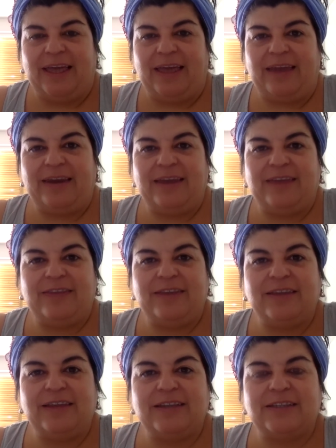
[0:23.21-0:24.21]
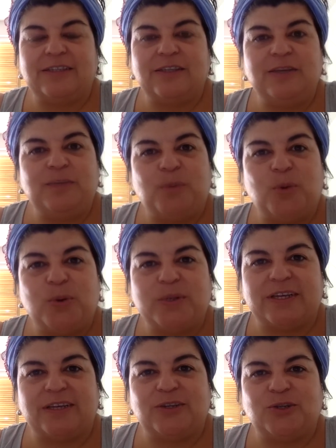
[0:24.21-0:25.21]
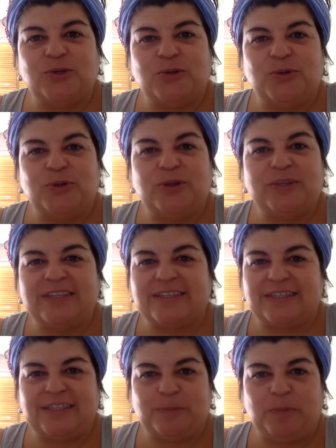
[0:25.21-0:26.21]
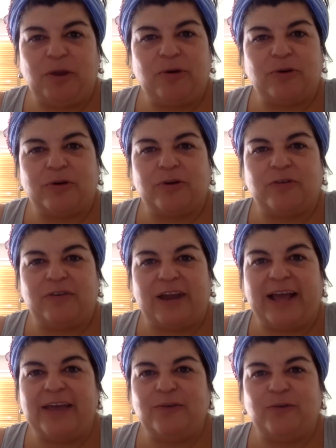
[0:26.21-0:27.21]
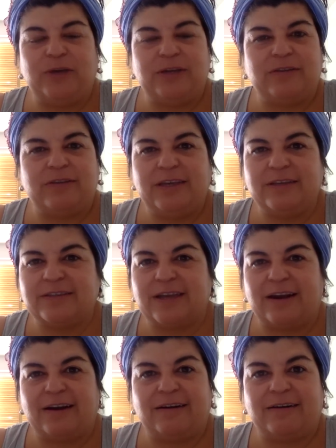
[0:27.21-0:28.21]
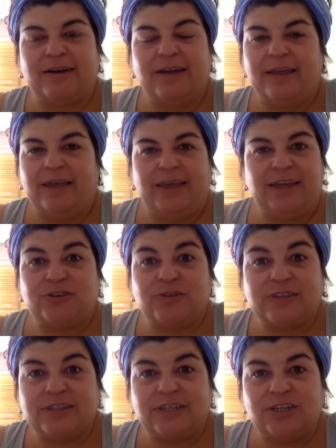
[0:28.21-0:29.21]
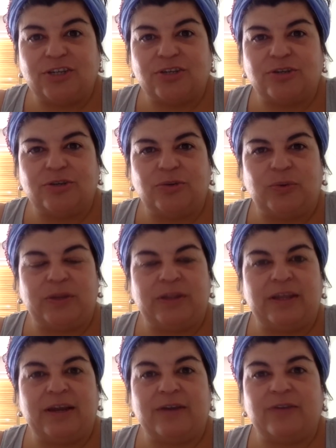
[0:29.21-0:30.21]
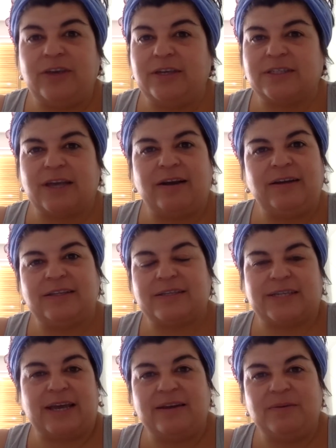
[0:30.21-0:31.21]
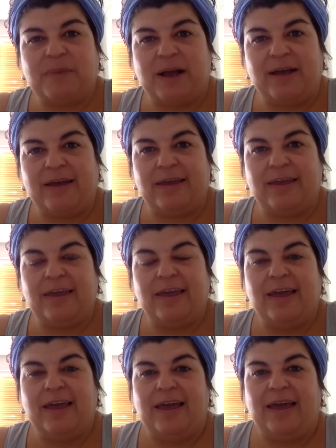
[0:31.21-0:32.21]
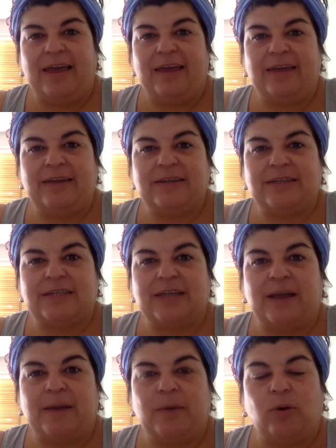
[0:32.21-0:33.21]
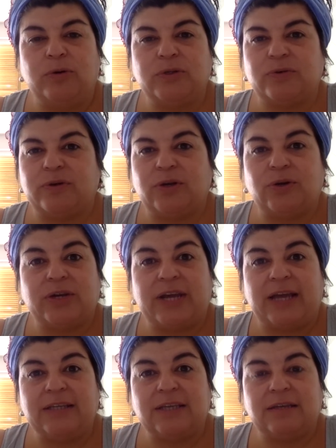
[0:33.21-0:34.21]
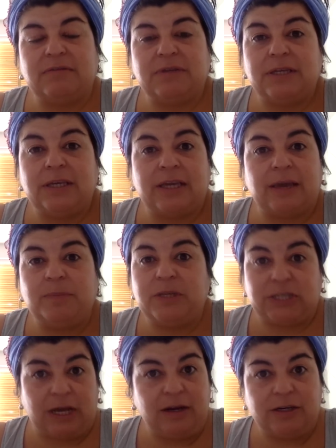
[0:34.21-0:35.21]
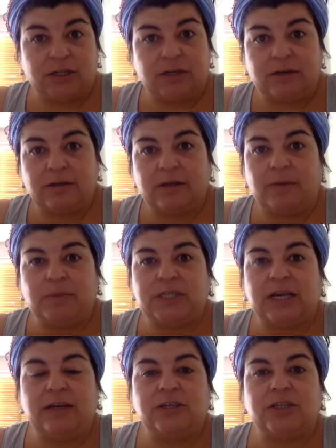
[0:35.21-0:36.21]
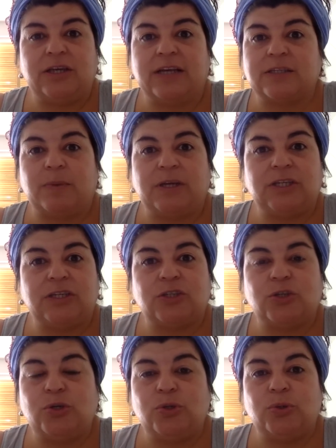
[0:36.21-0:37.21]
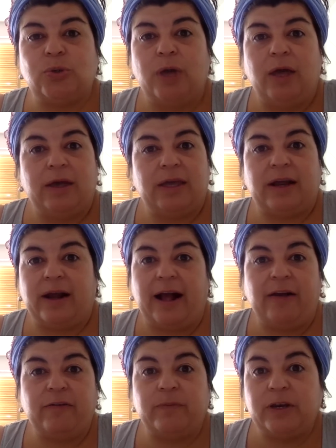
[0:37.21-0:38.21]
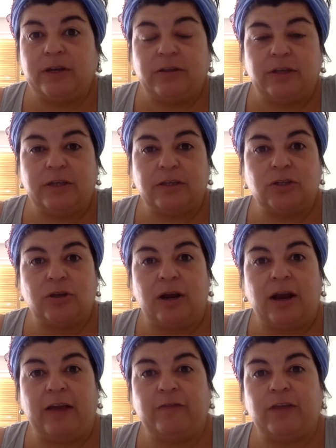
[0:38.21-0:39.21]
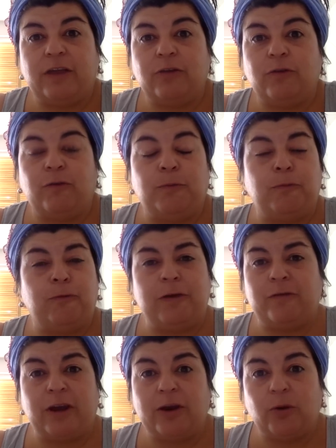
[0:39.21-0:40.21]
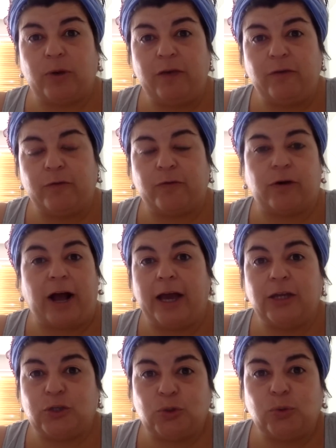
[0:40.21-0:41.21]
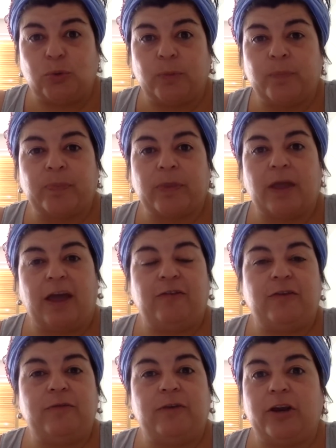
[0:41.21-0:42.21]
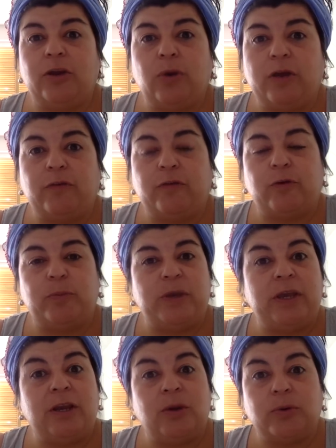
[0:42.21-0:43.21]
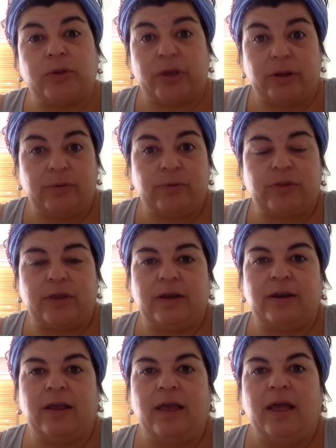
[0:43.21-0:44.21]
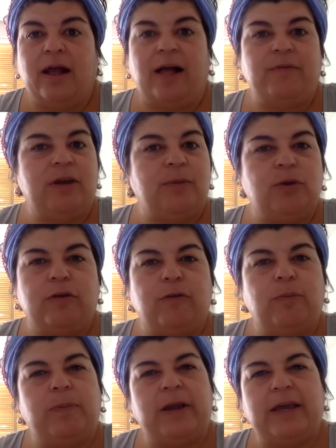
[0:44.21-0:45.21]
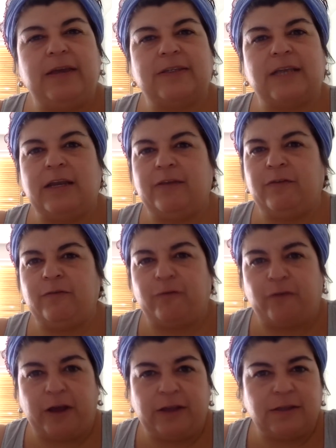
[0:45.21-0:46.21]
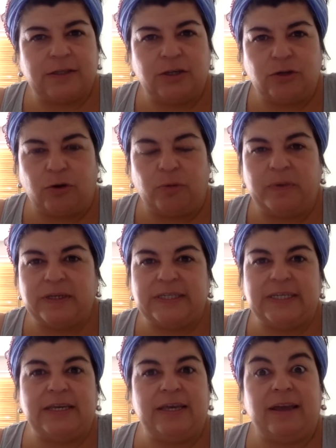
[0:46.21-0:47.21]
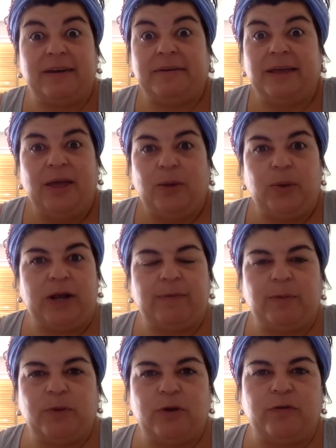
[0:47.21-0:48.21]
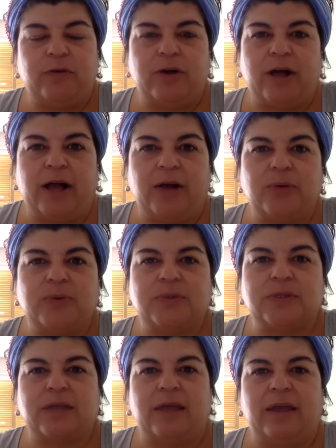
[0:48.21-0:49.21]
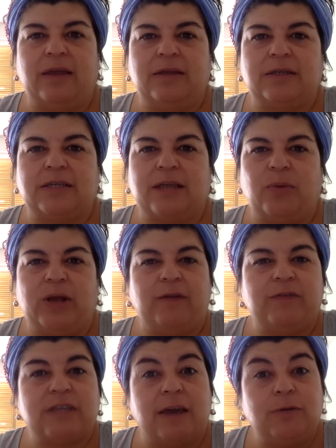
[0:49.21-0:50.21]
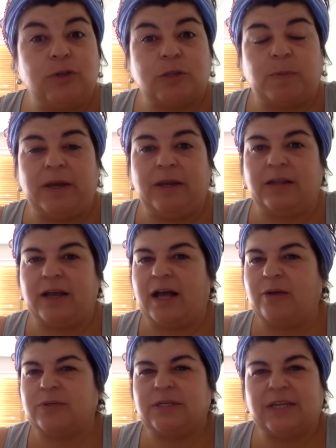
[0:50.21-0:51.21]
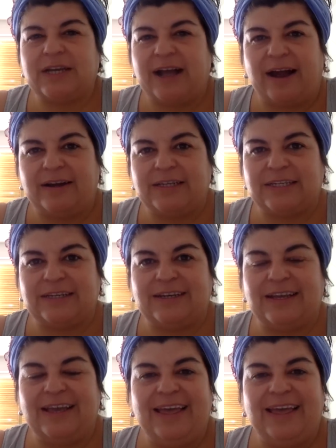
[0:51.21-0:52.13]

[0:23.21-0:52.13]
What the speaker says: And I think that's important to notice this period of life when things are in transition, when things are in standby, and also recognize that it can be challenging. It can be challenging as much as you can have many things in your life that you feel very grateful for. I do. I feel very grateful for being in good health and having a beautiful place. I live in France, in Normandy, and we have a beautiful house, and we have time to spend in the house, in the garden.